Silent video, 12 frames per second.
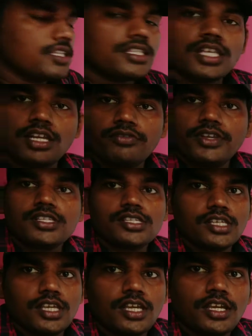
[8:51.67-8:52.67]

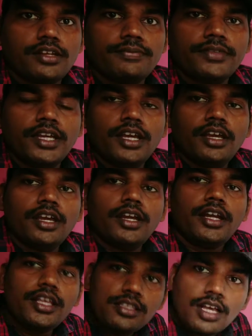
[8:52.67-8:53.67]
cerevisiae.
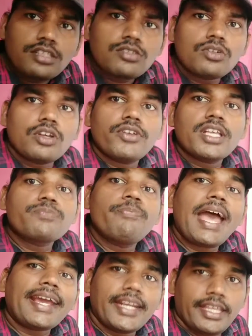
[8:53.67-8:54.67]
It is also known as
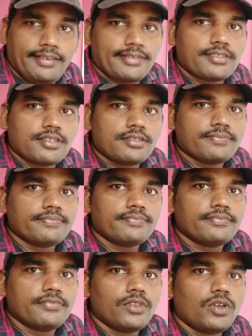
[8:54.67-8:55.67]
bakery yeast.
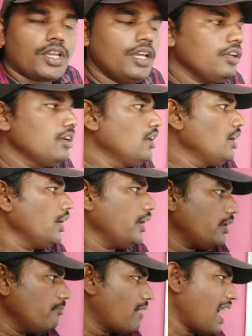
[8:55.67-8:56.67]
Okay,
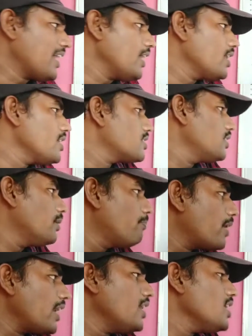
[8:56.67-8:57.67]
in bakery yeast, the
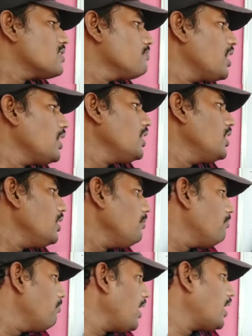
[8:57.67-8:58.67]
bread is mainly
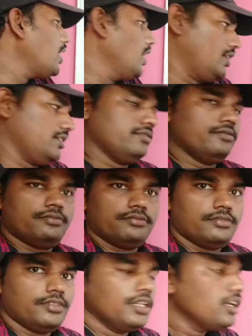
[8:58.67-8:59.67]
making
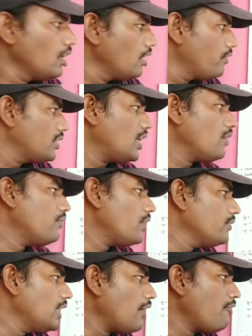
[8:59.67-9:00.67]
with help
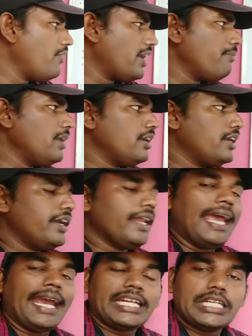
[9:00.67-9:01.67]
of the fermented
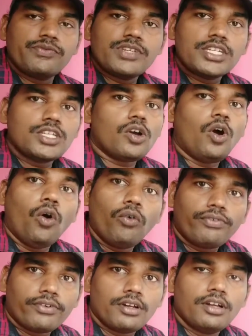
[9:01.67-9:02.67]
activity
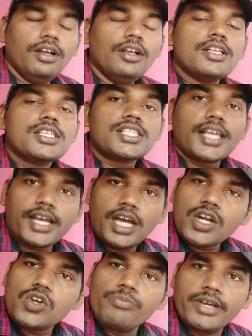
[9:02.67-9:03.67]
of
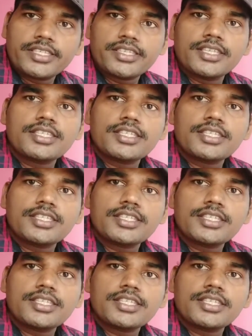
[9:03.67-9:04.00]
Saccharomyces